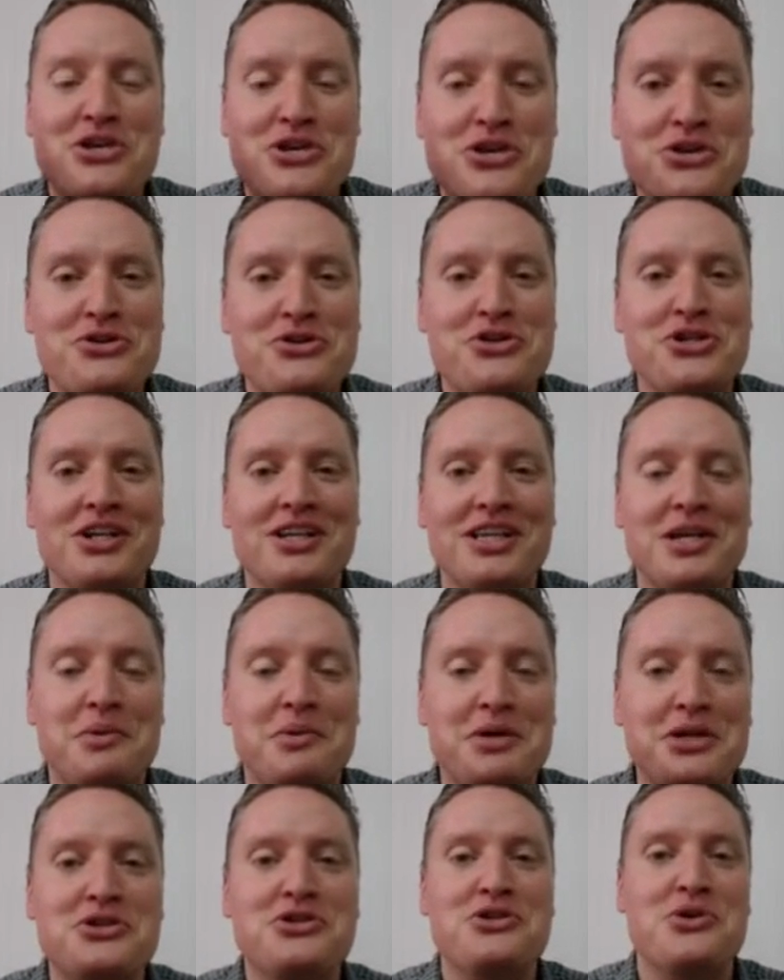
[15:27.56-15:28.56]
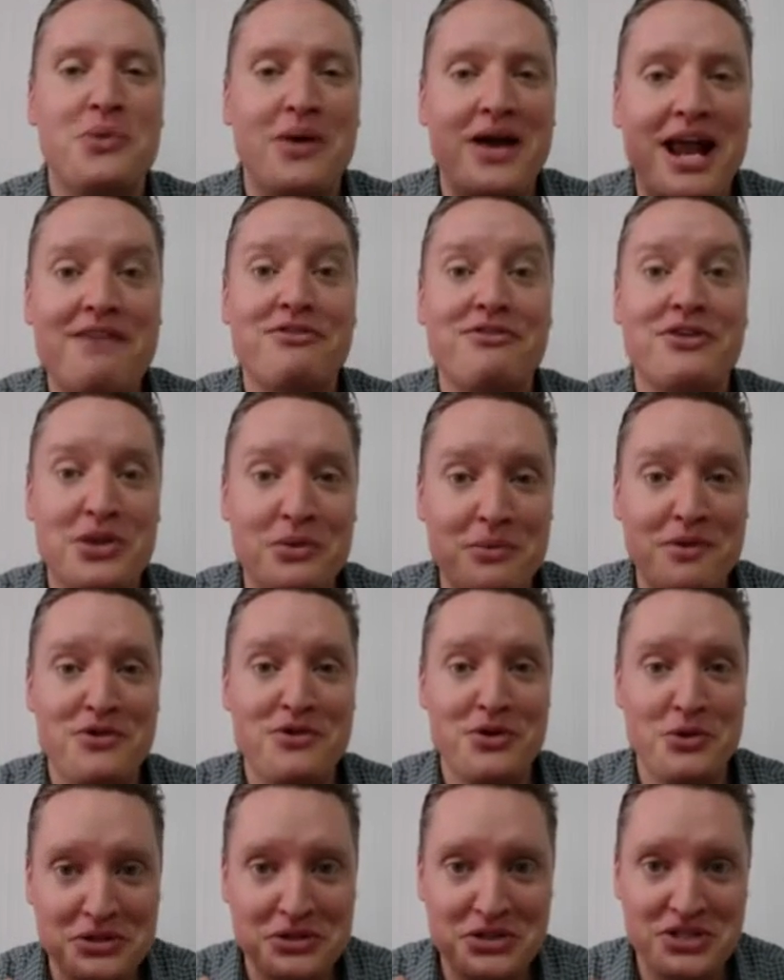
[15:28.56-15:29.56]
Usually we do whatever the
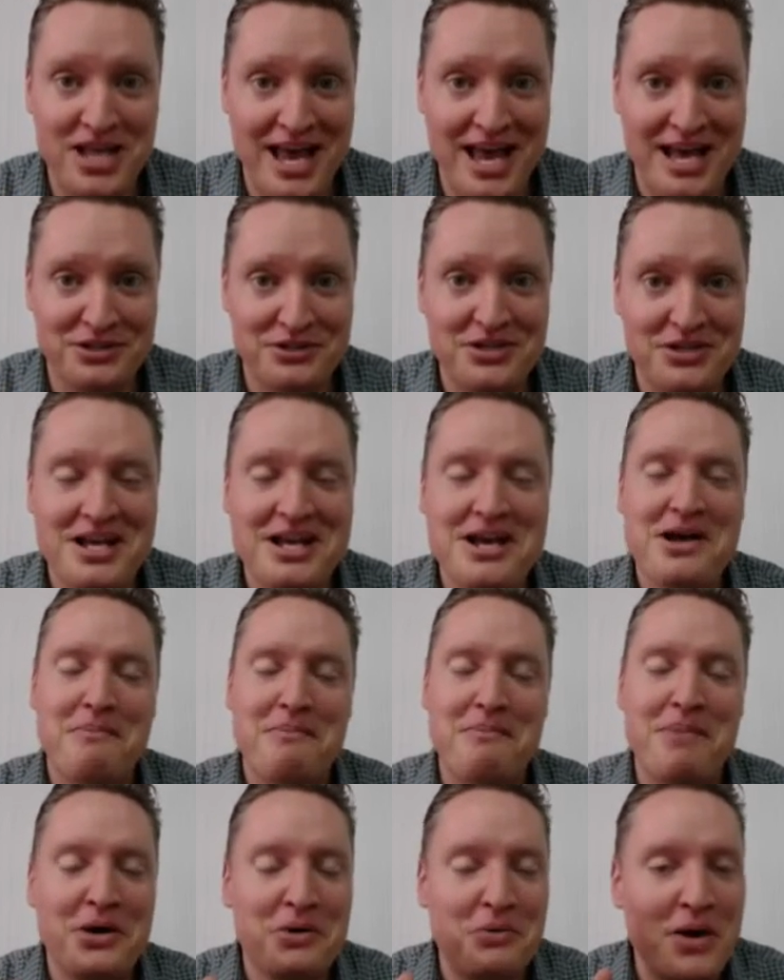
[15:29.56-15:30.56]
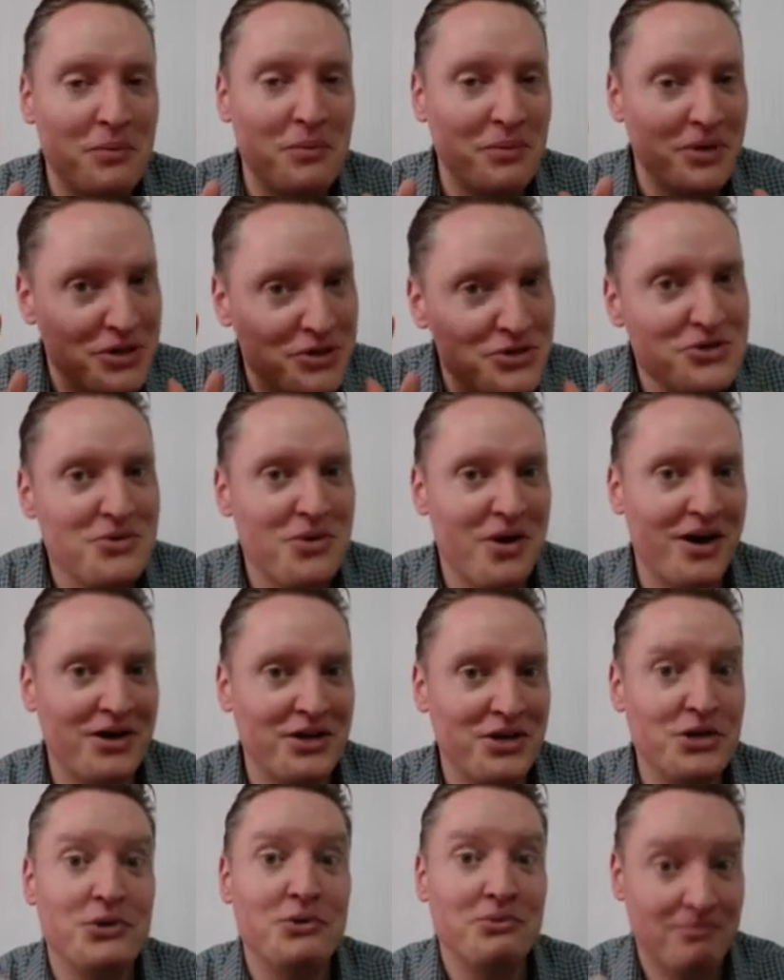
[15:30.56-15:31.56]
reviewer says, but when we do
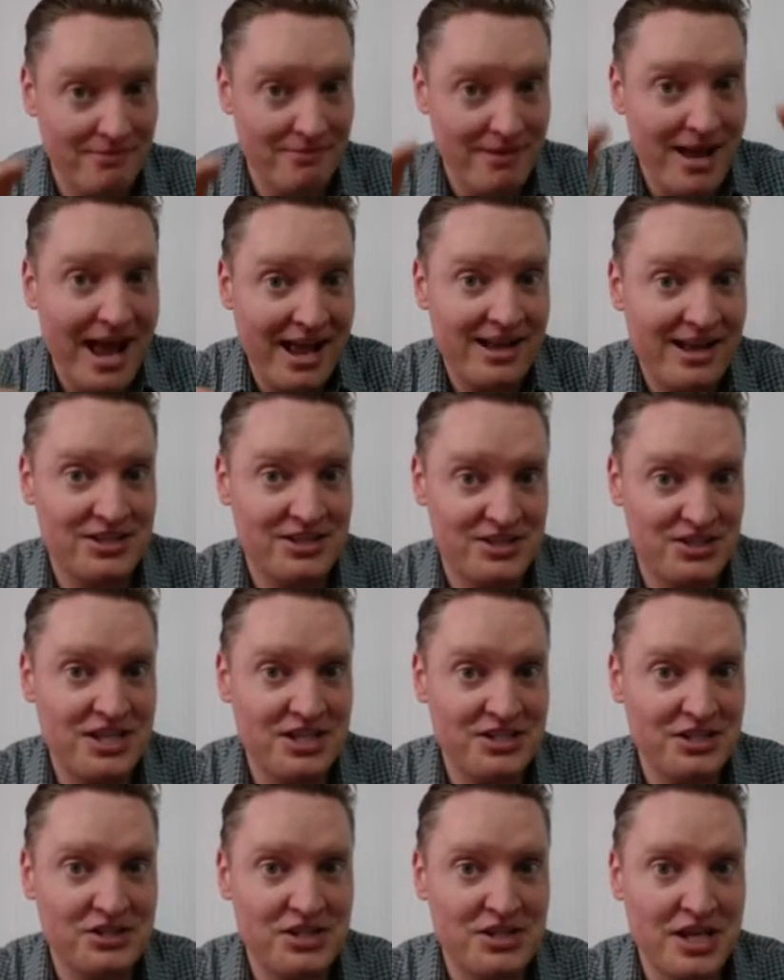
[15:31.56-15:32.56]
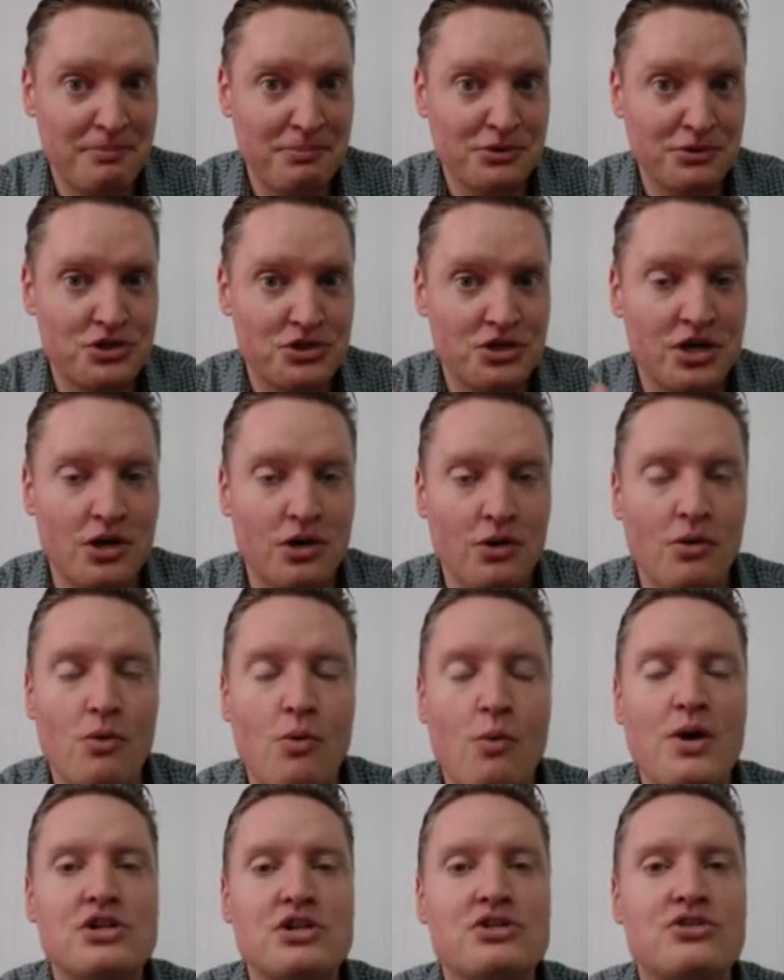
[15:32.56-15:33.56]
argue, as these examples
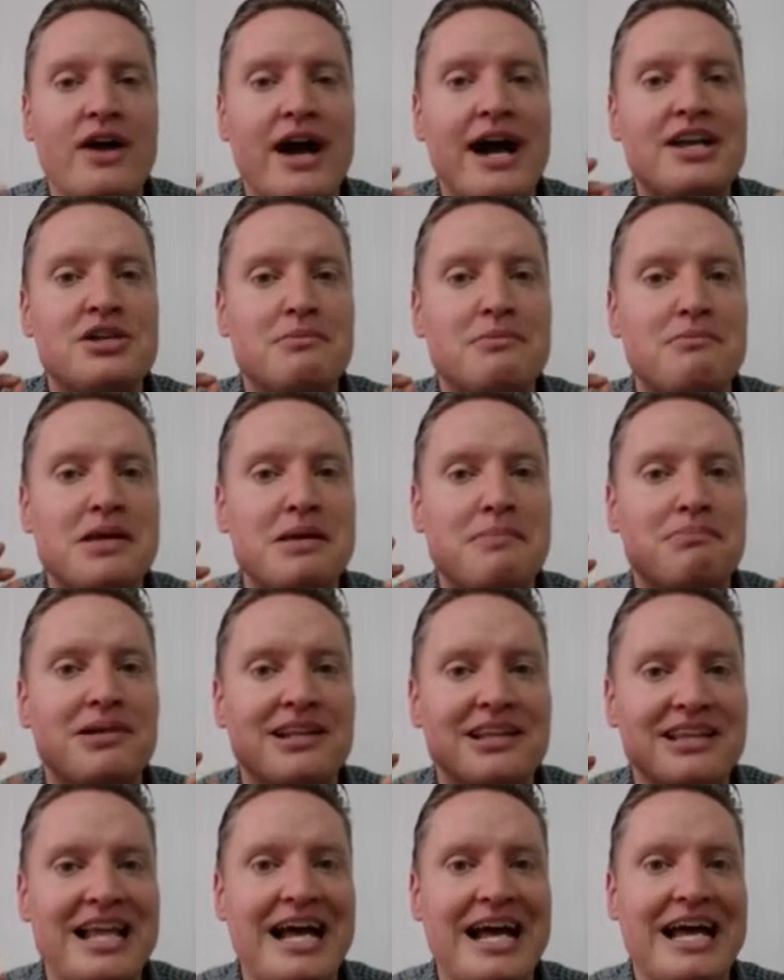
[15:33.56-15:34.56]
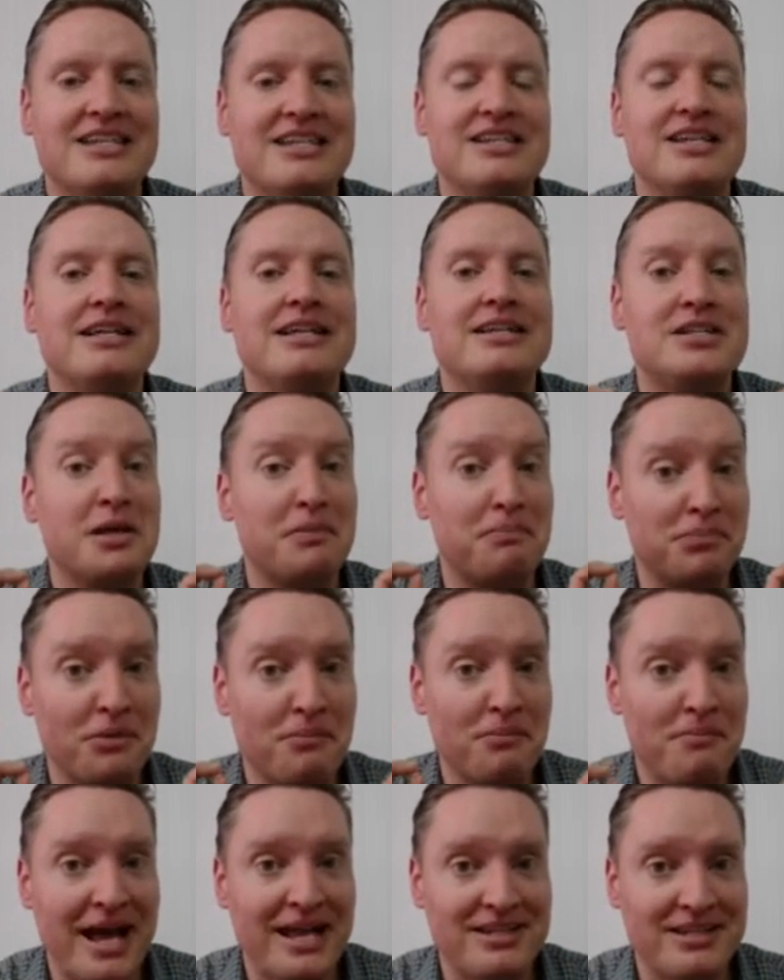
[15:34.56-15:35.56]
show, we try to be polite,
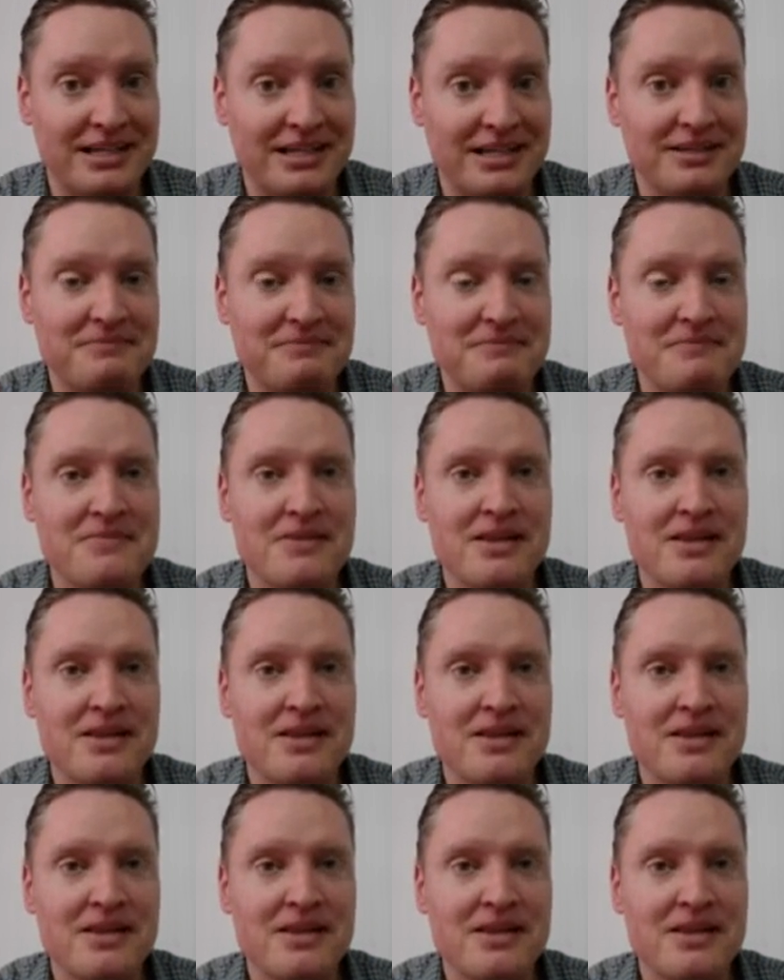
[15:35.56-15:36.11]
diplomatic.